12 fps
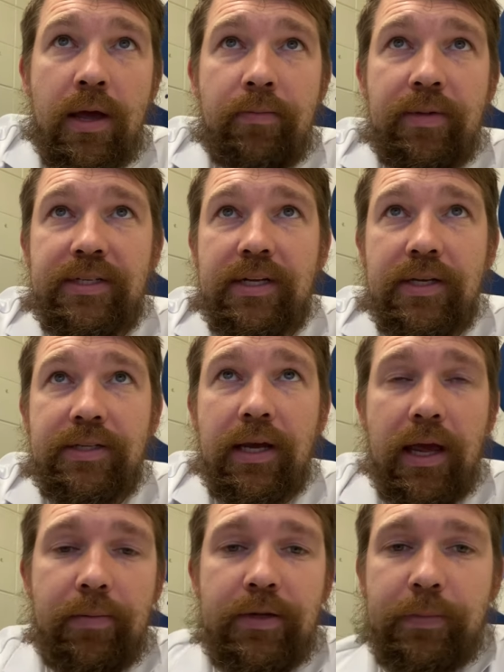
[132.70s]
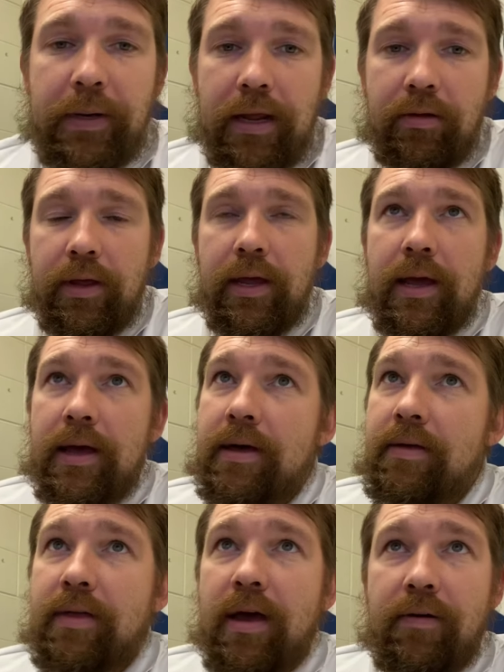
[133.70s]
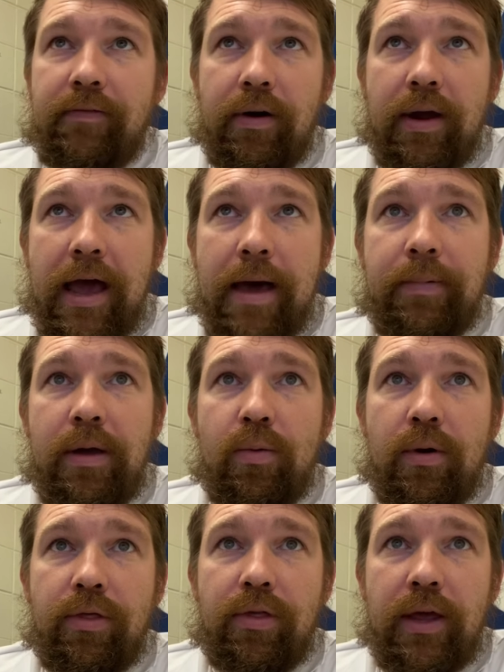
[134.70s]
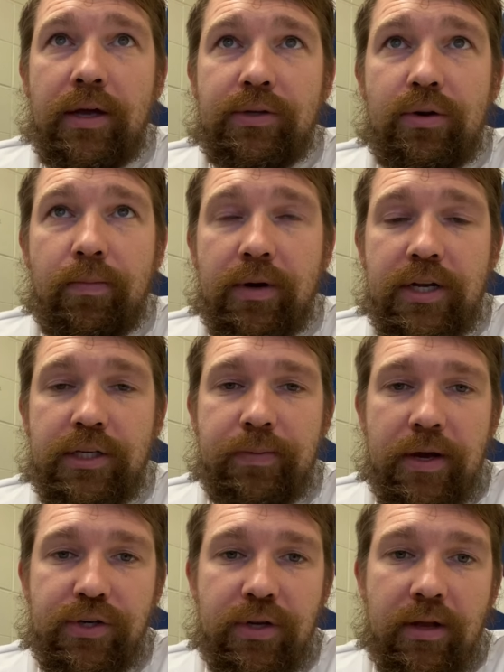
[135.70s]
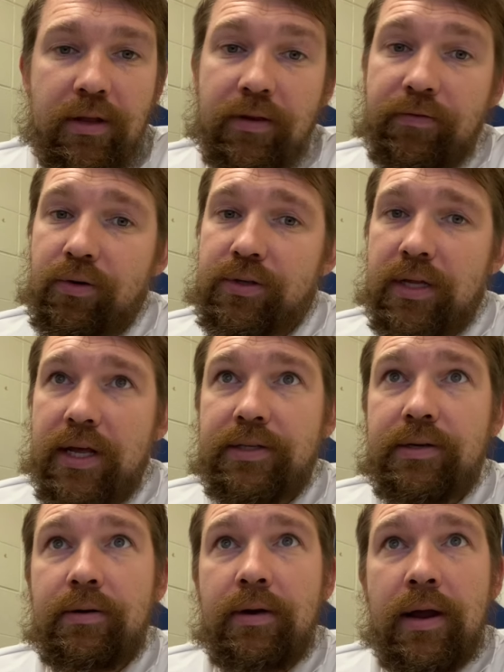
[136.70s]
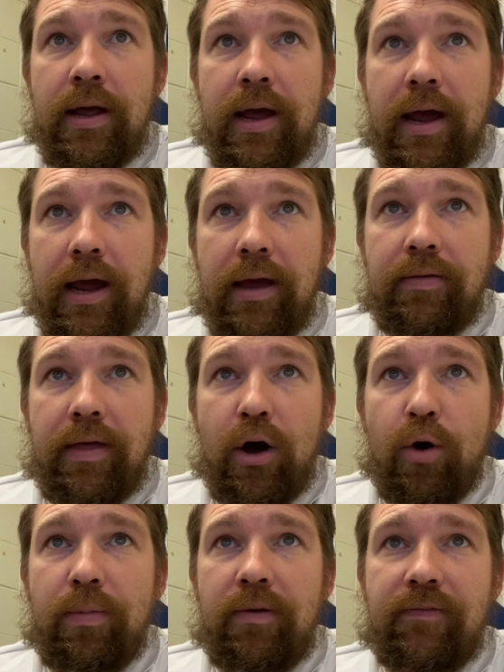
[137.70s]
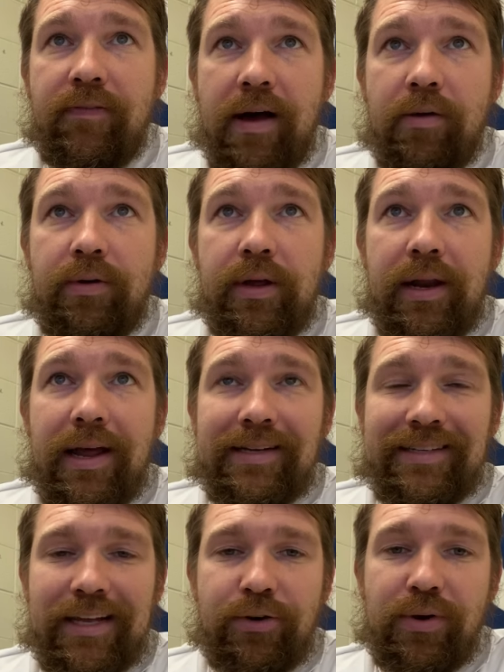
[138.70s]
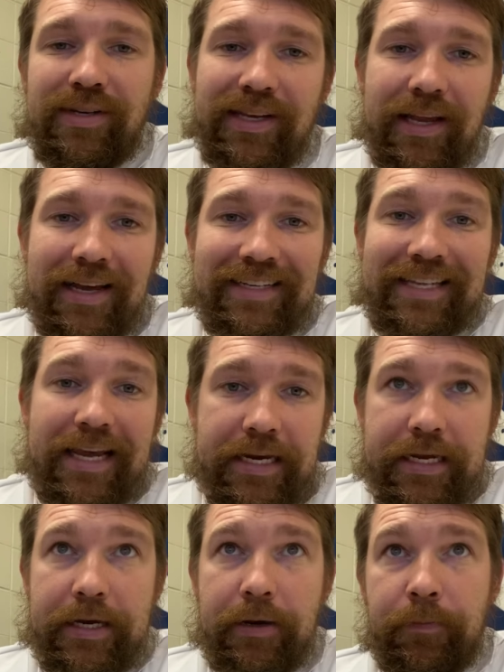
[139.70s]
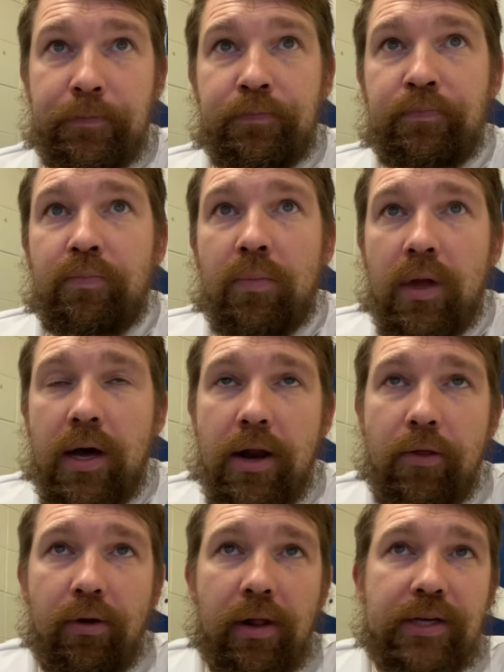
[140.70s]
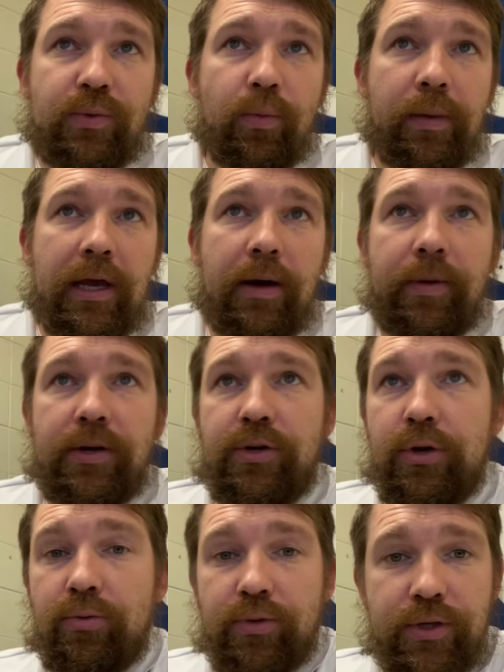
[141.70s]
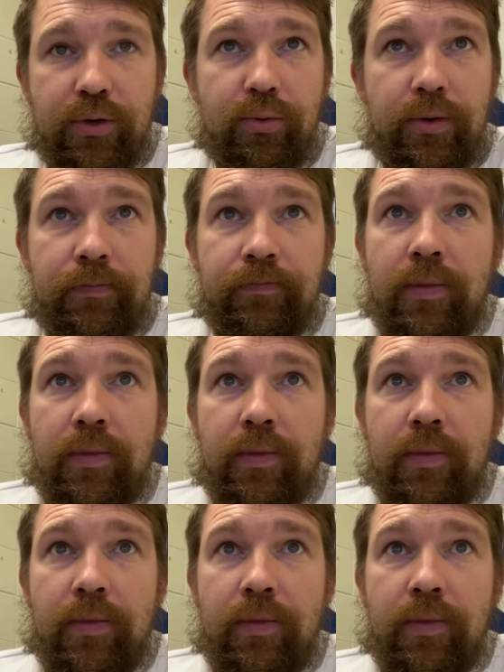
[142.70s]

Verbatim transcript: Ms. Dudzik and Ms. McNeely, they are very happy with the student participation in the first lesson, and they hope you found it as interesting as they did. Another lesson will be coming to you soon.